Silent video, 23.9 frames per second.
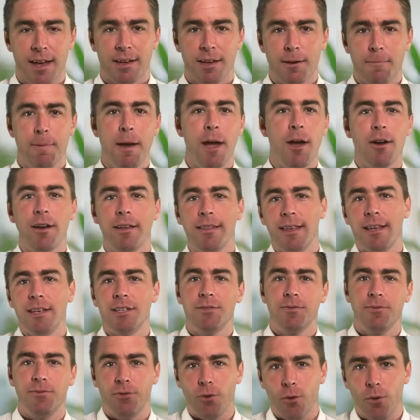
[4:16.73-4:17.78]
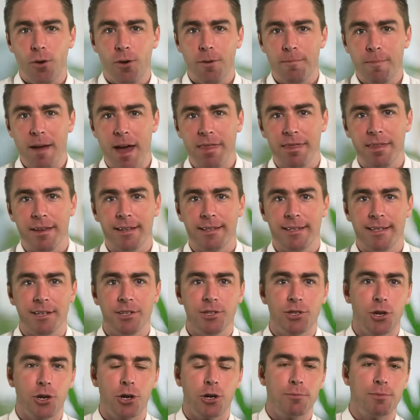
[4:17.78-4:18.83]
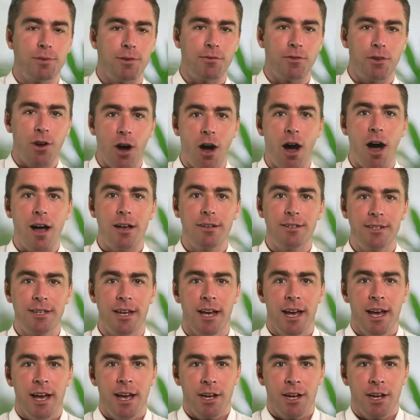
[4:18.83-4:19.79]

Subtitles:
Comparing these four methods in terms of cost,